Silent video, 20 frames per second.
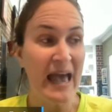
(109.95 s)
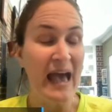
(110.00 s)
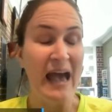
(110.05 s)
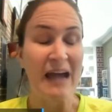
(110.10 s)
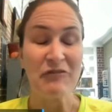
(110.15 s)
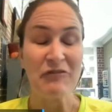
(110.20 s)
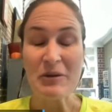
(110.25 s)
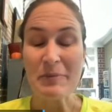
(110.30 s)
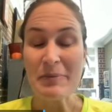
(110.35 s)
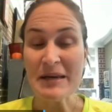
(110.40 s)

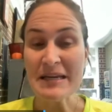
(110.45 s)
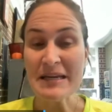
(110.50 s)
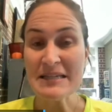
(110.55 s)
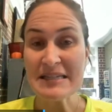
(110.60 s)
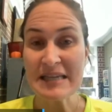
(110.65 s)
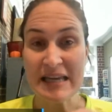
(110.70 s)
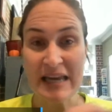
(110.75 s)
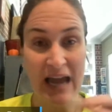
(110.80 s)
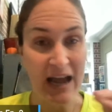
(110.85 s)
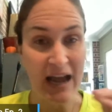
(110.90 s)
Everybody's
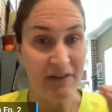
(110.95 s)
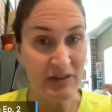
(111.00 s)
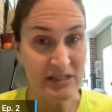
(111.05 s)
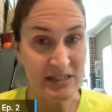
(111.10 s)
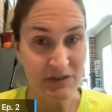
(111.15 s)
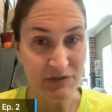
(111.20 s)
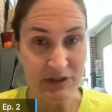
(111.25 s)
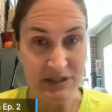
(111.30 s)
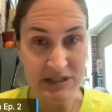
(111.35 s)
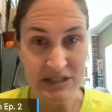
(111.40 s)
going to have a
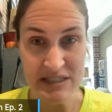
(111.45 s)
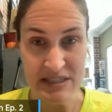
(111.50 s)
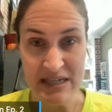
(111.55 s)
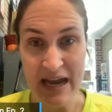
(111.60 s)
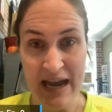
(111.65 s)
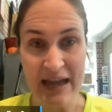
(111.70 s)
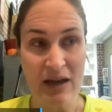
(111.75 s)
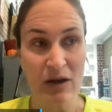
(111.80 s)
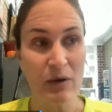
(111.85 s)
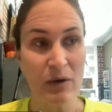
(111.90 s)
different
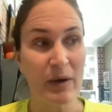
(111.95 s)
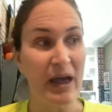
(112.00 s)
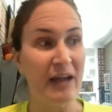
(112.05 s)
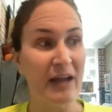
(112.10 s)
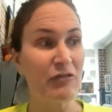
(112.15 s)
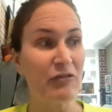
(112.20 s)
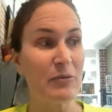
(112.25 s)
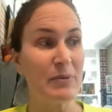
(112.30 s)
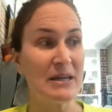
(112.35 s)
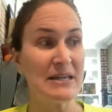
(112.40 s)
style,
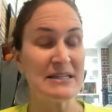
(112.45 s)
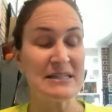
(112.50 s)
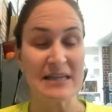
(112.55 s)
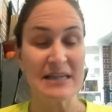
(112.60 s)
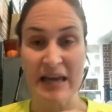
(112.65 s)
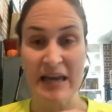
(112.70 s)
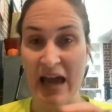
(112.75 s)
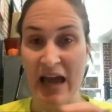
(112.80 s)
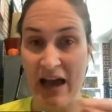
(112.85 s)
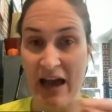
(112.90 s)
everybody's
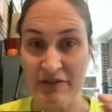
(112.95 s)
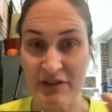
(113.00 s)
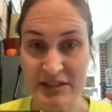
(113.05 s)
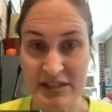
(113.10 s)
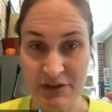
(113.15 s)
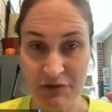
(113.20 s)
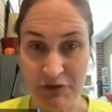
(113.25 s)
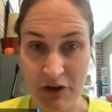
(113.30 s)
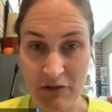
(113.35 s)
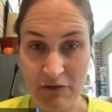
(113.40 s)
going to have a
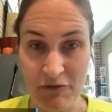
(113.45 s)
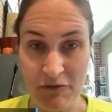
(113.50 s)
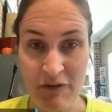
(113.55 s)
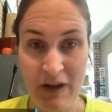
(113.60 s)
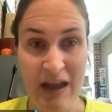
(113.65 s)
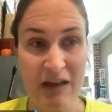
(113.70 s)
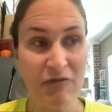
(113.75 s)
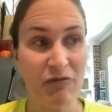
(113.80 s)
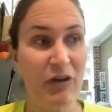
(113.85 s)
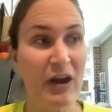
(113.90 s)
different
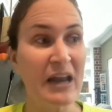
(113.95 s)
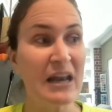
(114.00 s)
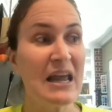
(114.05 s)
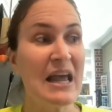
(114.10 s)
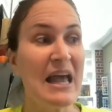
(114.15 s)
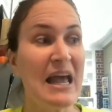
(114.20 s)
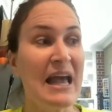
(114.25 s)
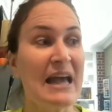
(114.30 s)
favorite.